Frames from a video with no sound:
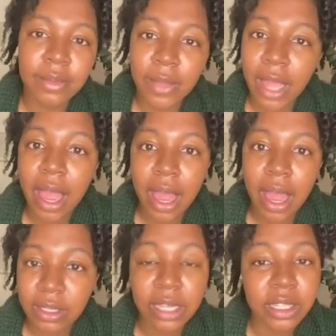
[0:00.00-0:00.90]

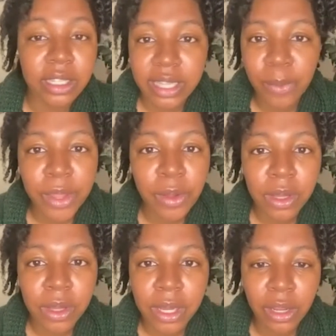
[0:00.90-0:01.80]
Yeah, it's just like
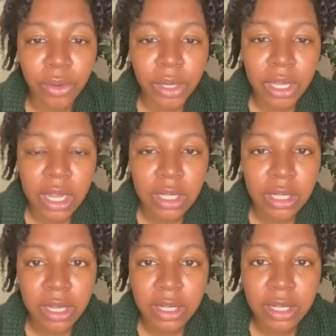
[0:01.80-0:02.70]
the same when you look at
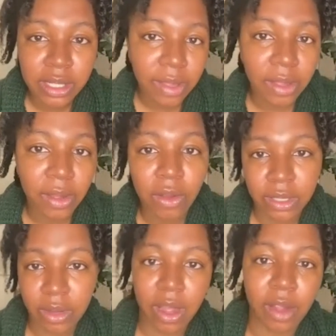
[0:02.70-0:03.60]
ingredients, like to see
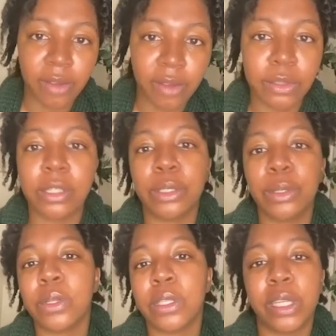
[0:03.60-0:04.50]
if like, oh, is there high
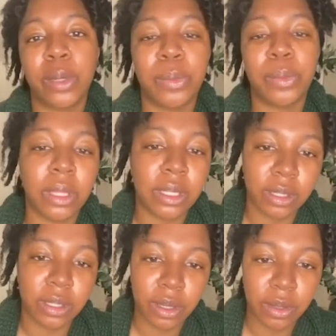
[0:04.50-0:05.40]
fructose corn
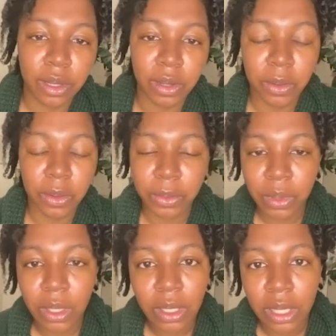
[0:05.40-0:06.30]
syrup in this, or
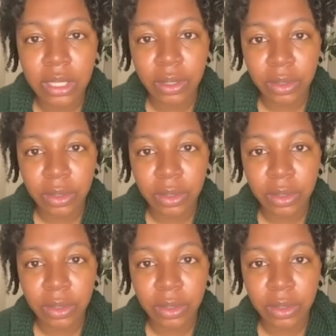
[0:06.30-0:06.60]
like